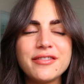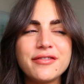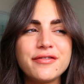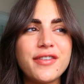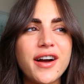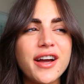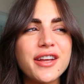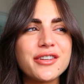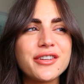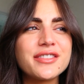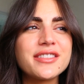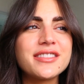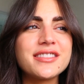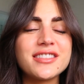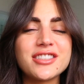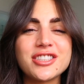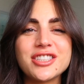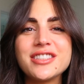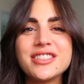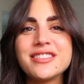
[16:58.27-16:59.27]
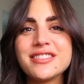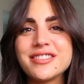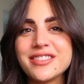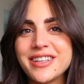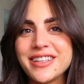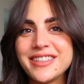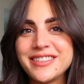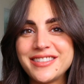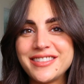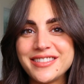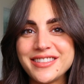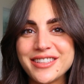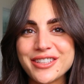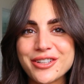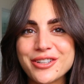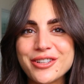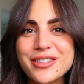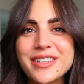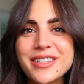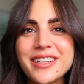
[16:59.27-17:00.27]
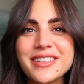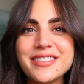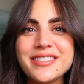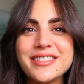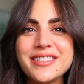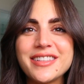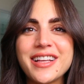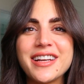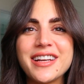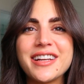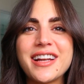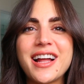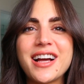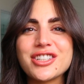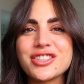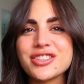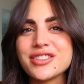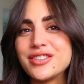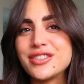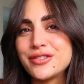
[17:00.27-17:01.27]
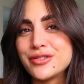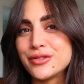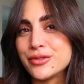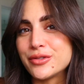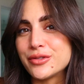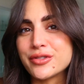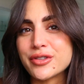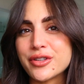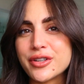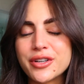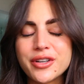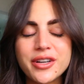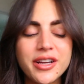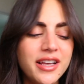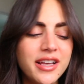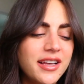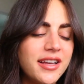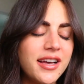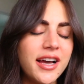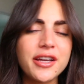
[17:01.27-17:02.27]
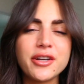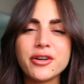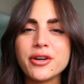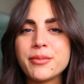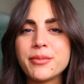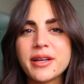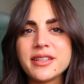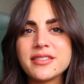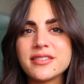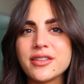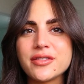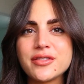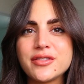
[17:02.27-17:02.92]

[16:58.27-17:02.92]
final decision until I see her and I see that it actually suits her. I know it might sound